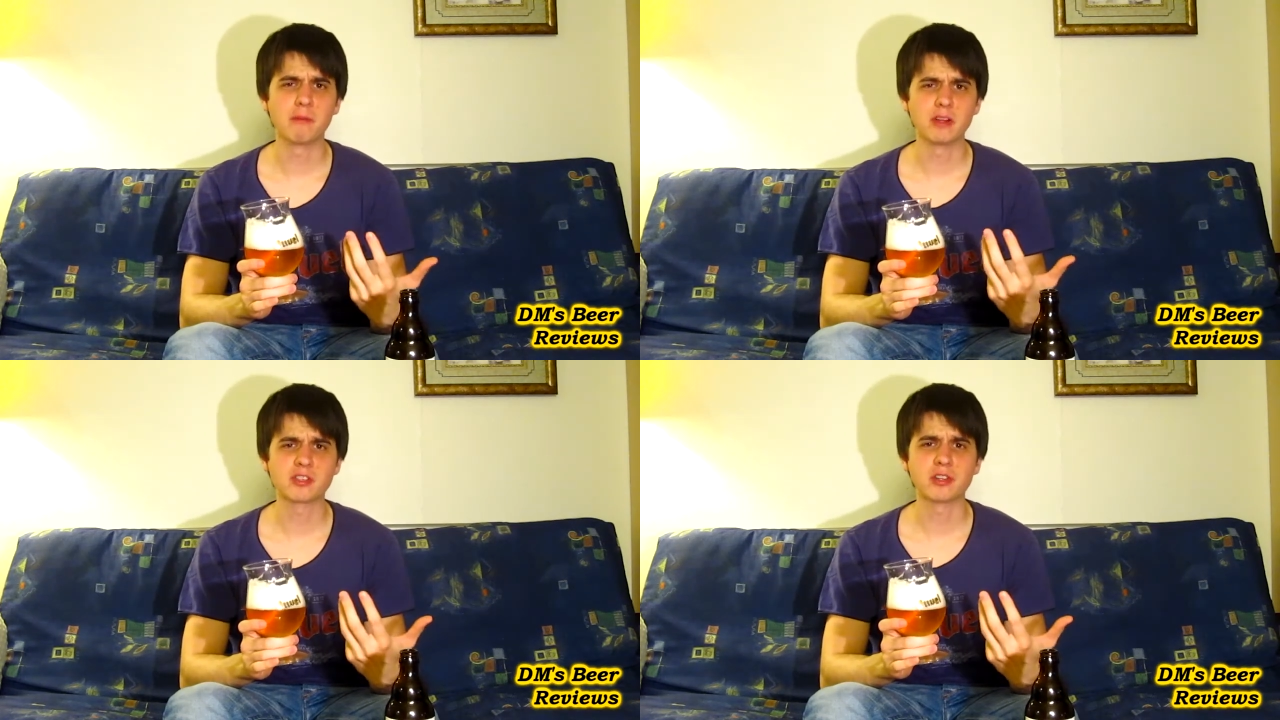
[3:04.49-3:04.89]

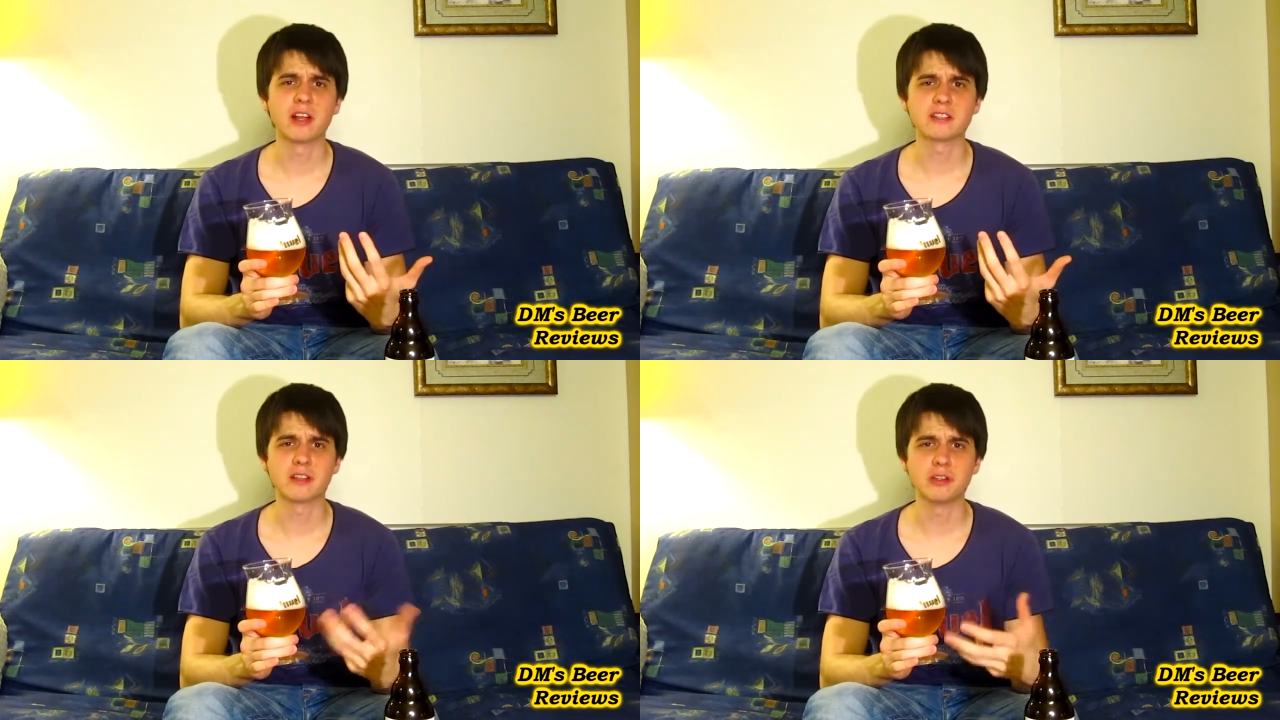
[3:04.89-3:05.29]
much
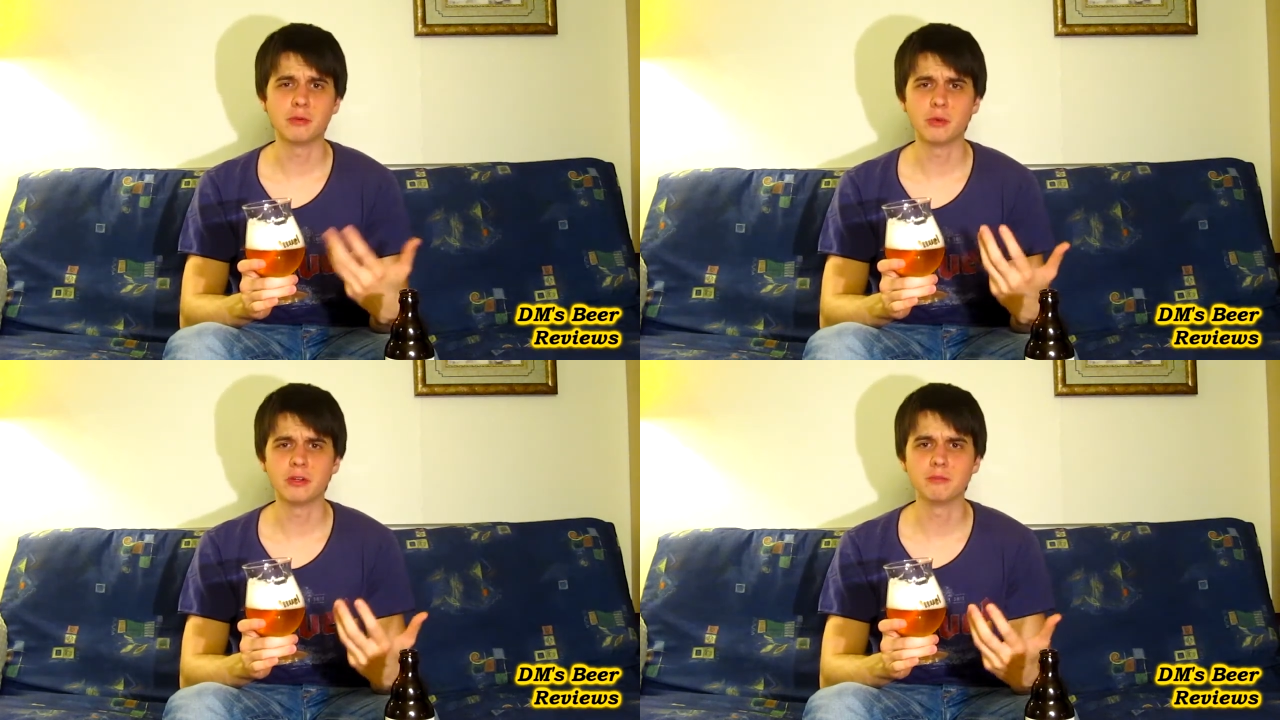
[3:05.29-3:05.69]
less than you
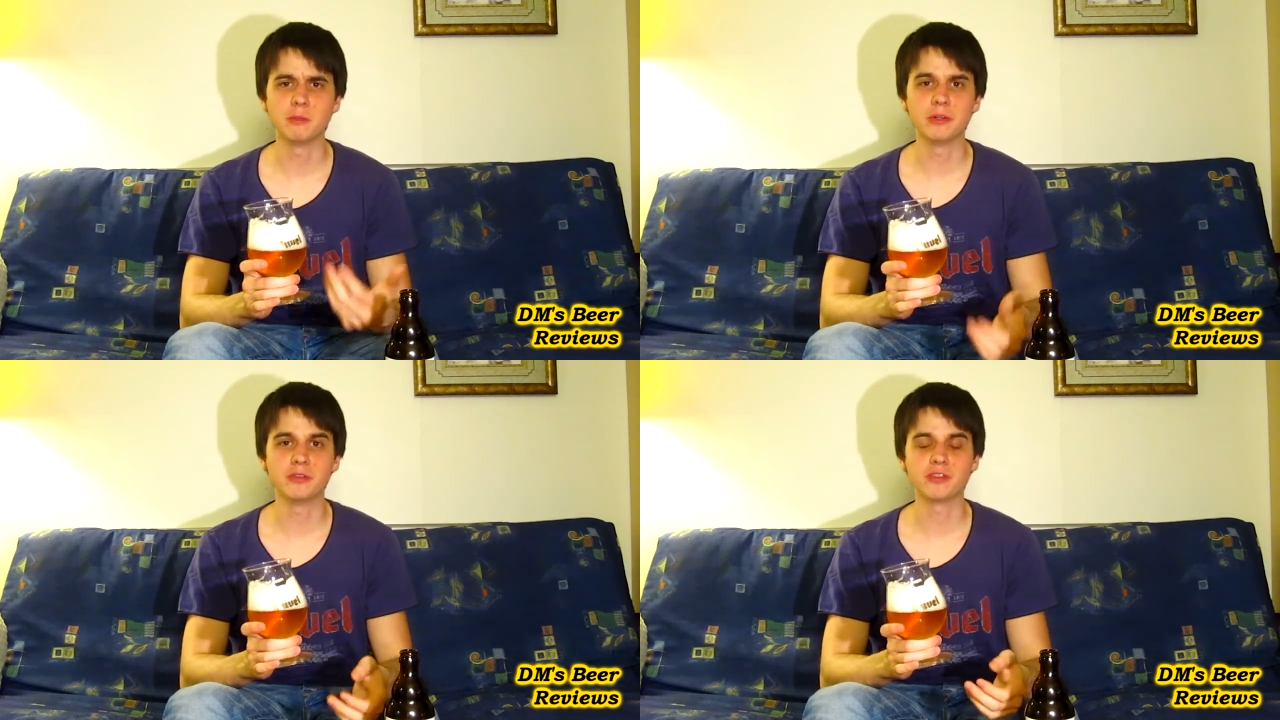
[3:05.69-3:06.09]
would
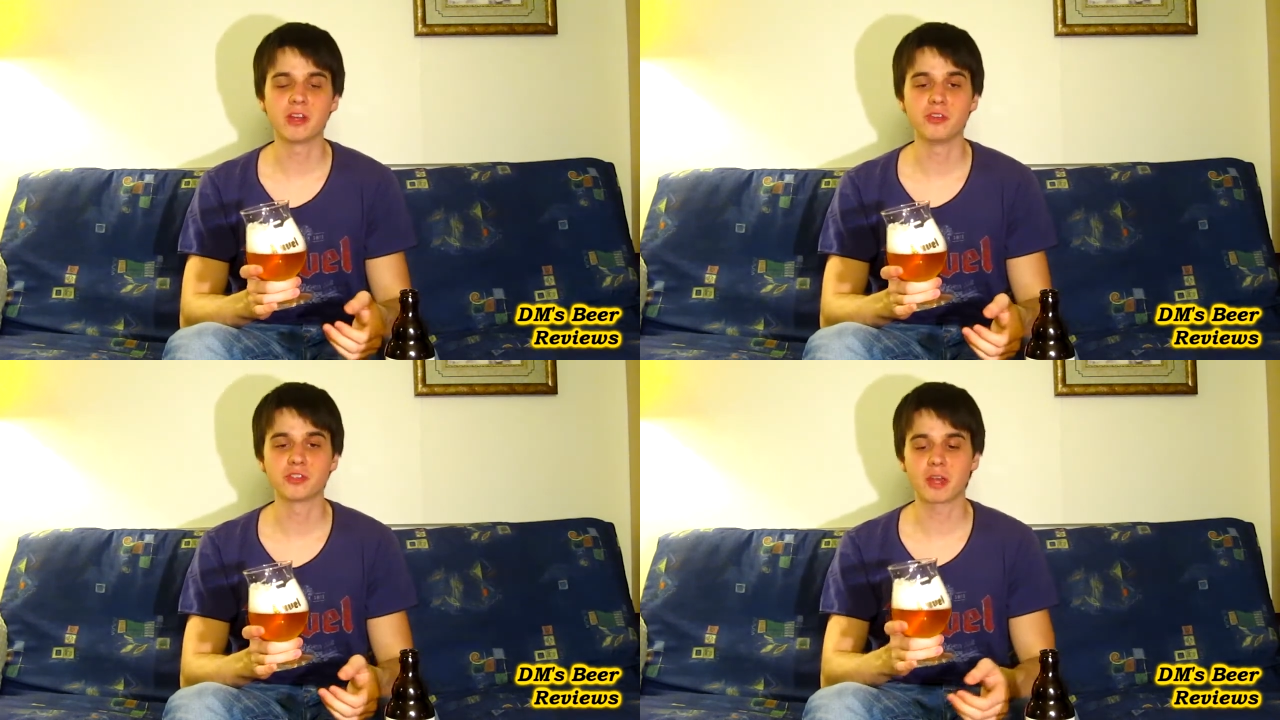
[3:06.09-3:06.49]
when you drink
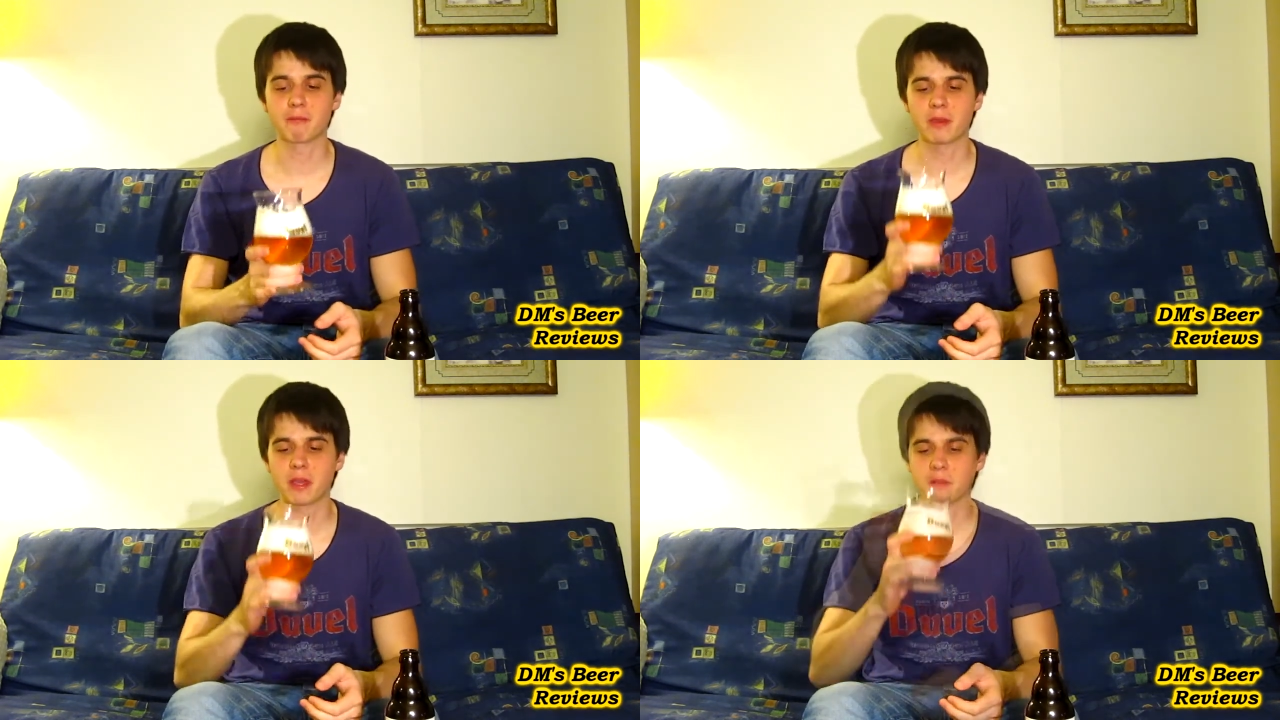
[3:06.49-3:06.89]
your
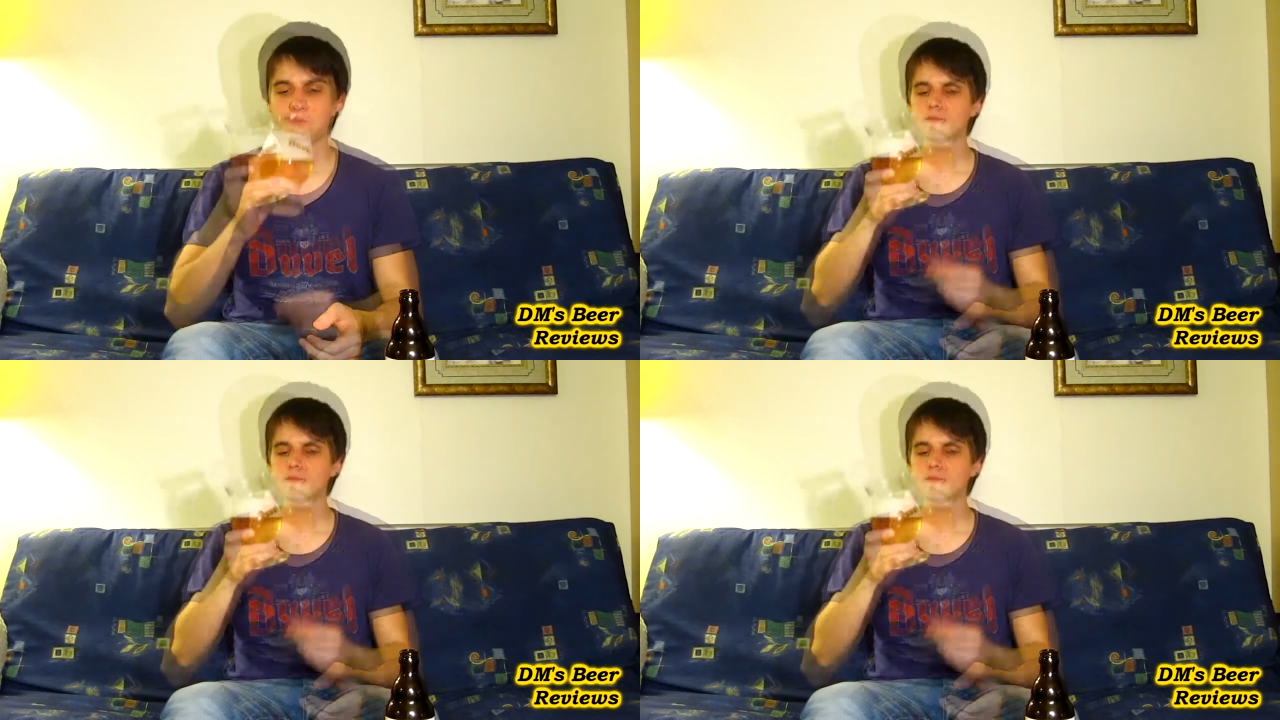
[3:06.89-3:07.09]
champagne.